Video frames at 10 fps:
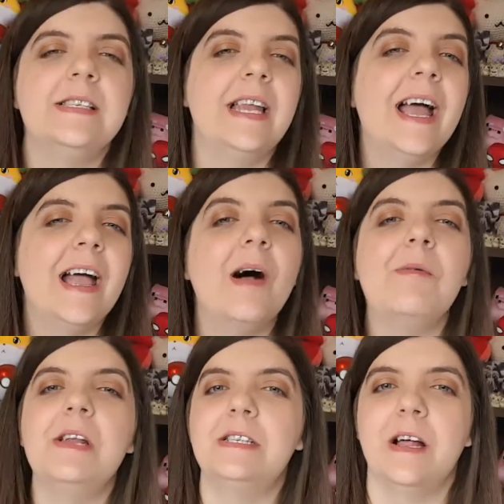Today I
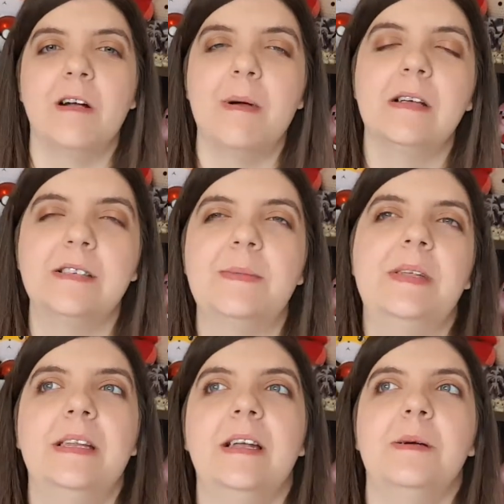wanted to talk about
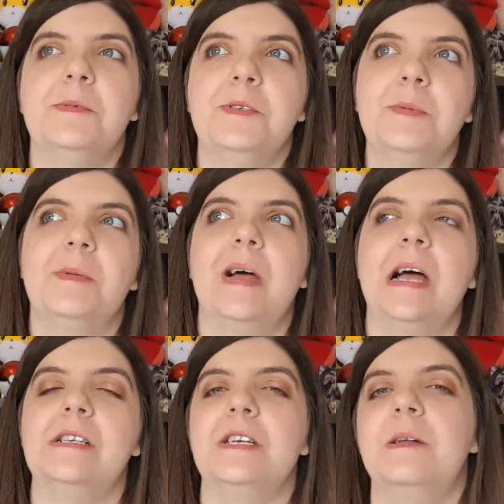something that I'm super
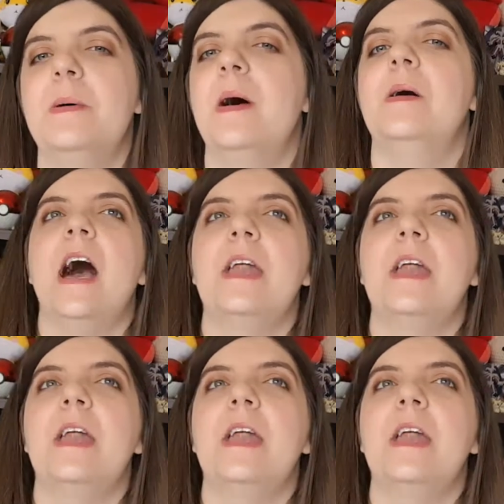passionate about.